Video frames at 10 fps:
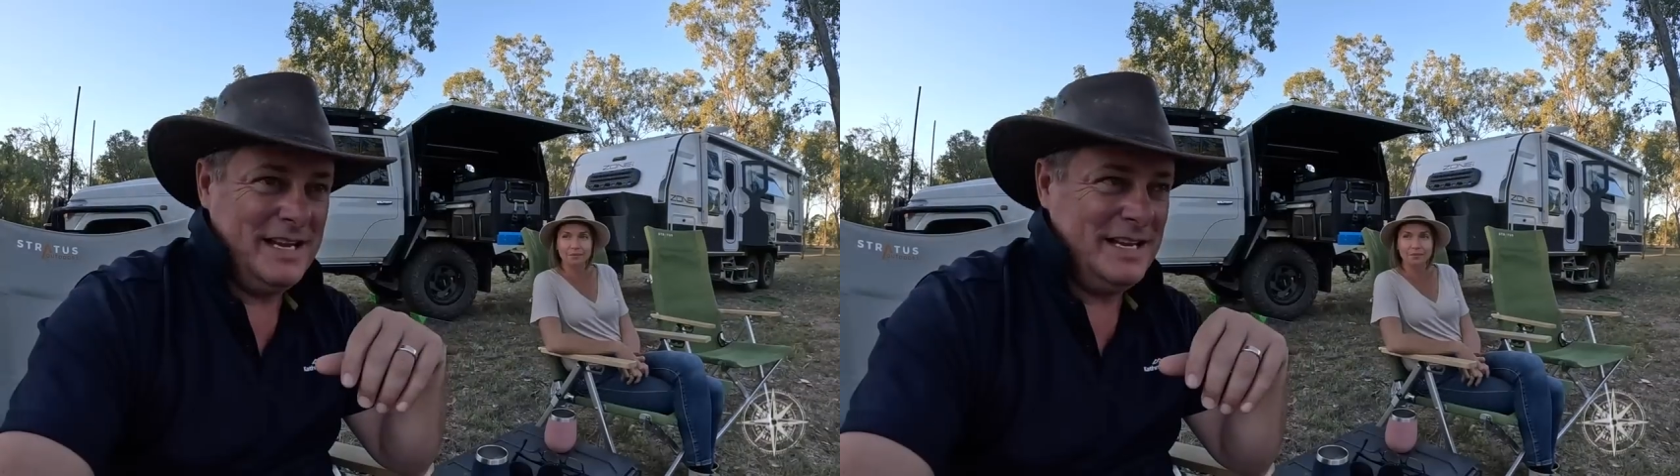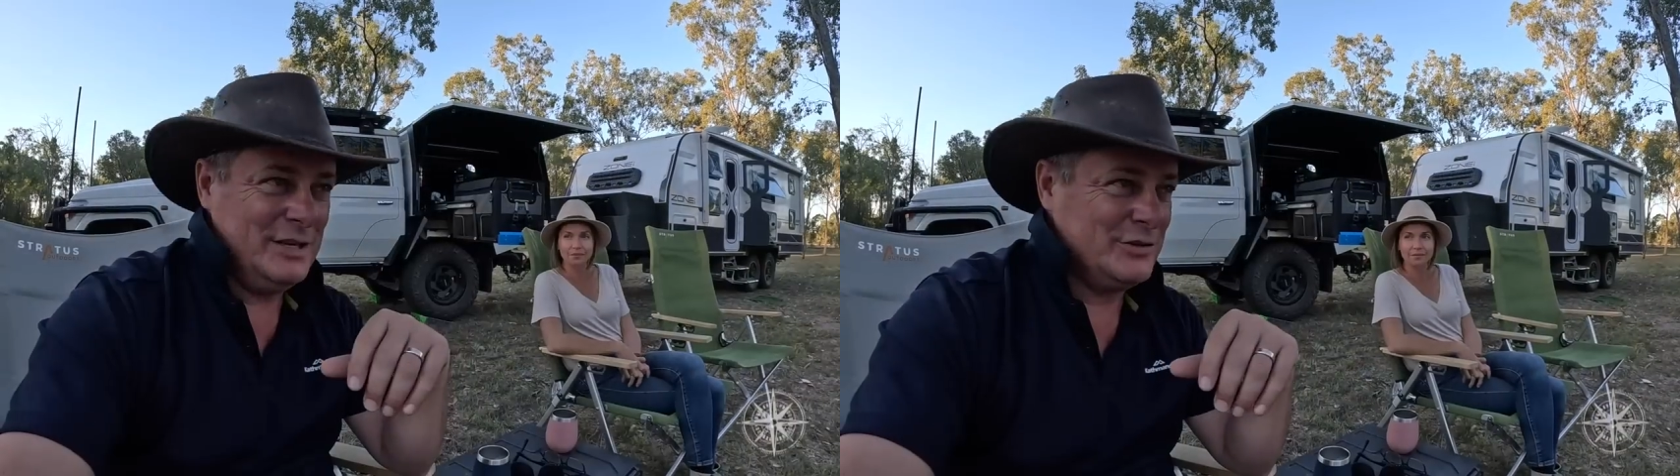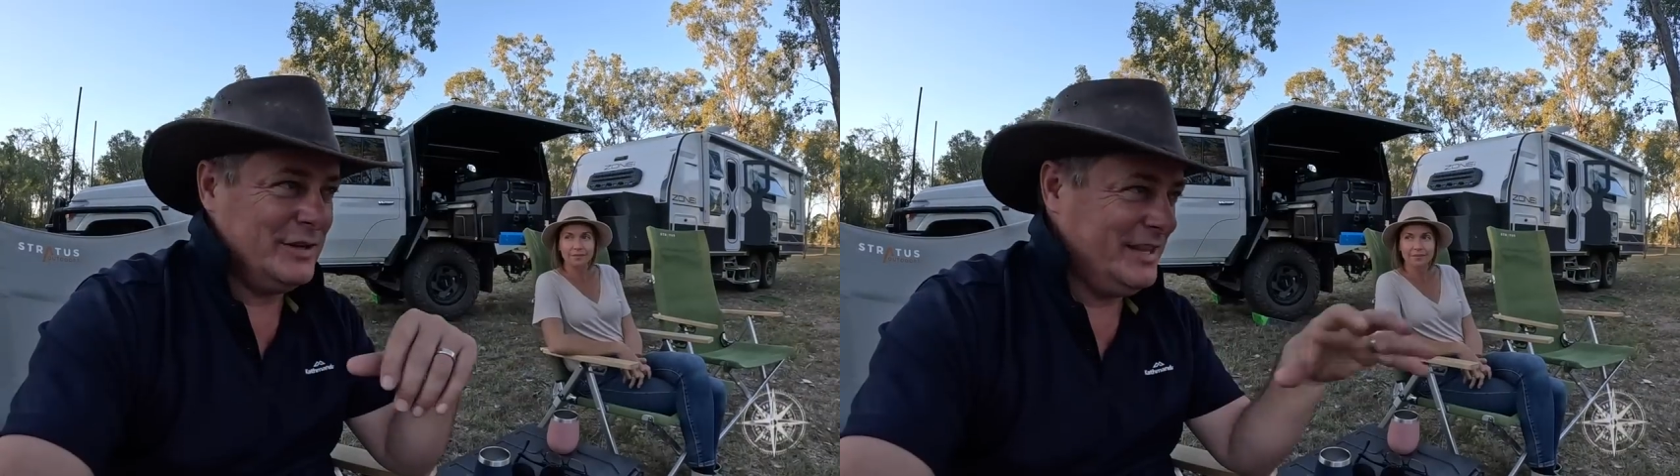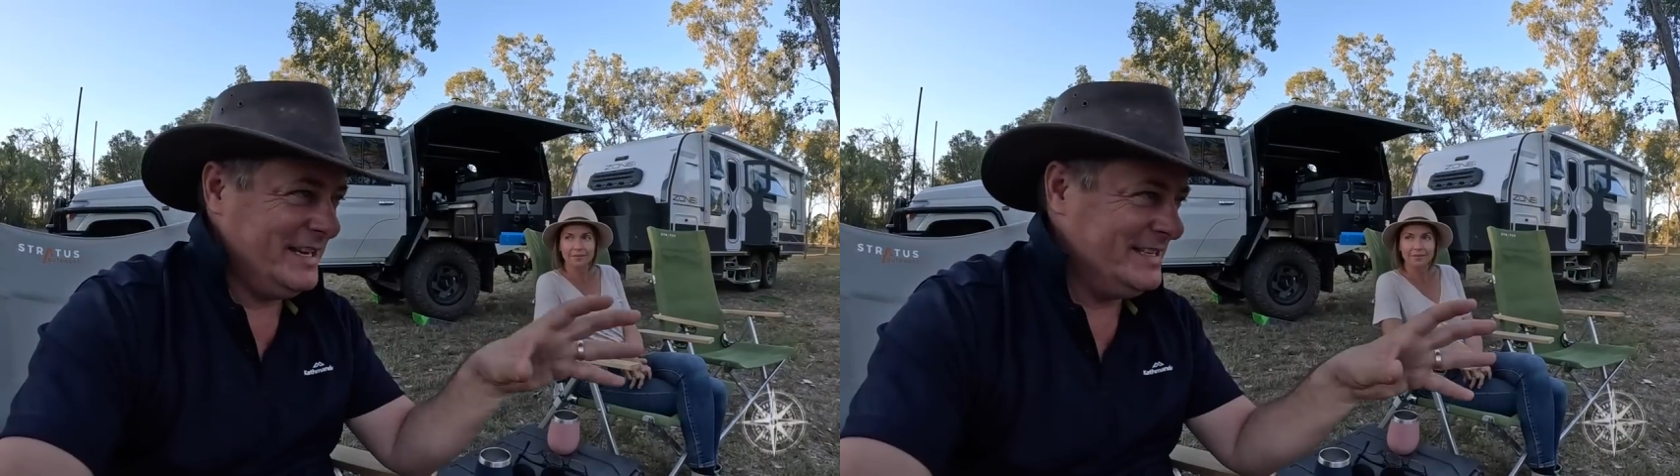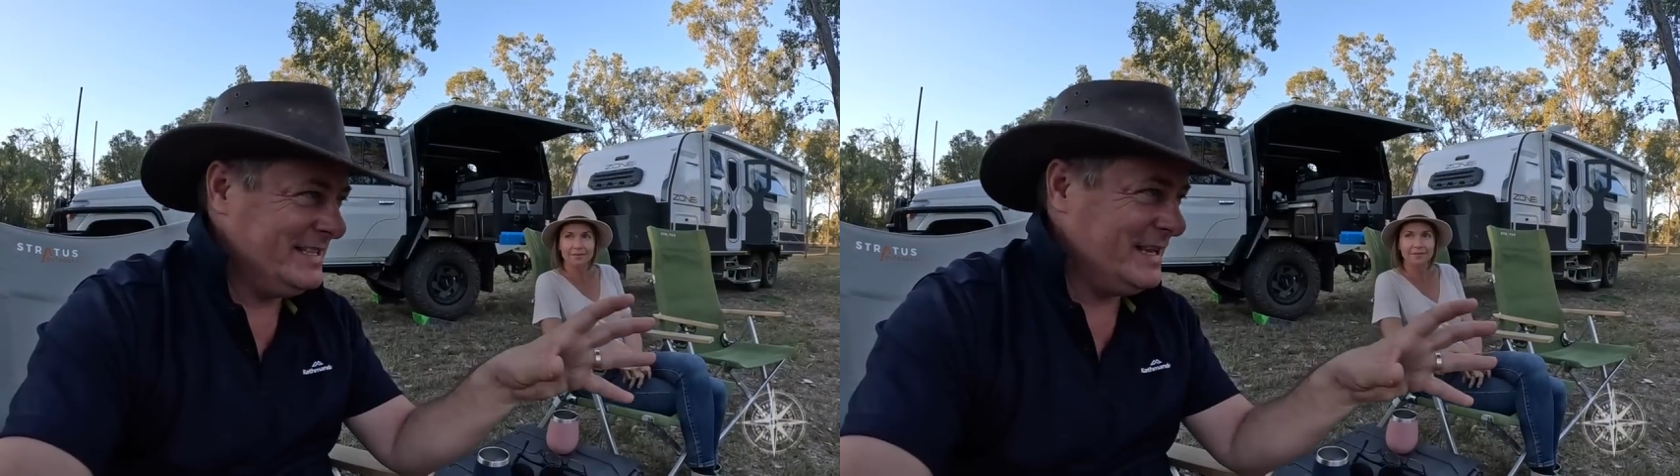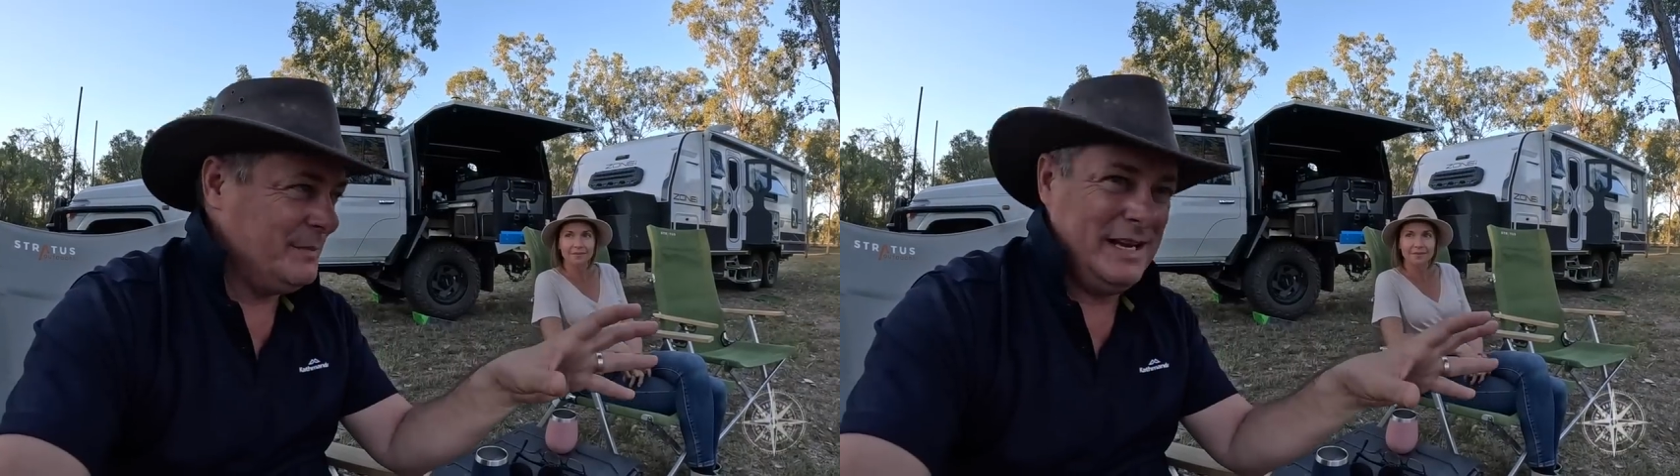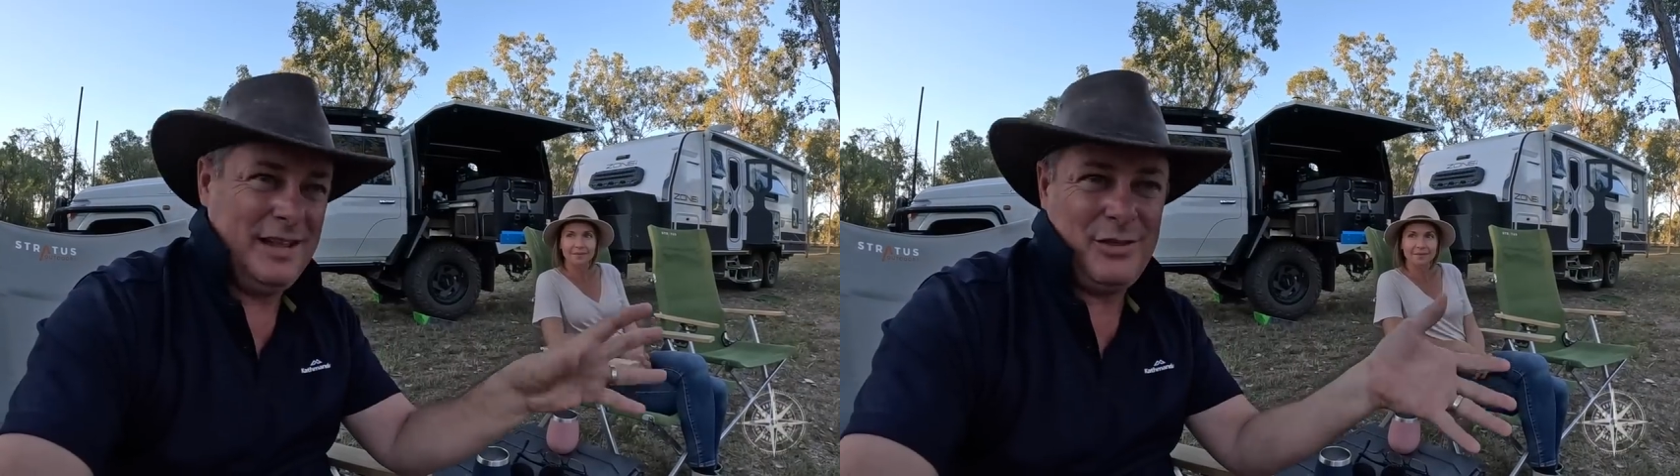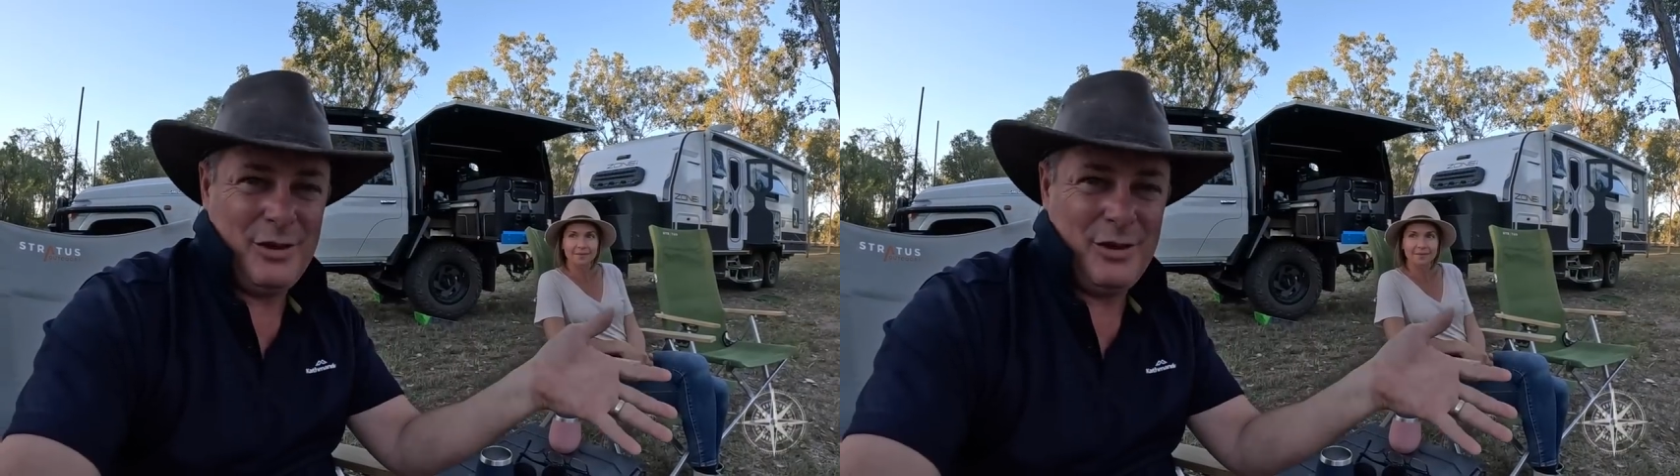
your history. I think he said they've been here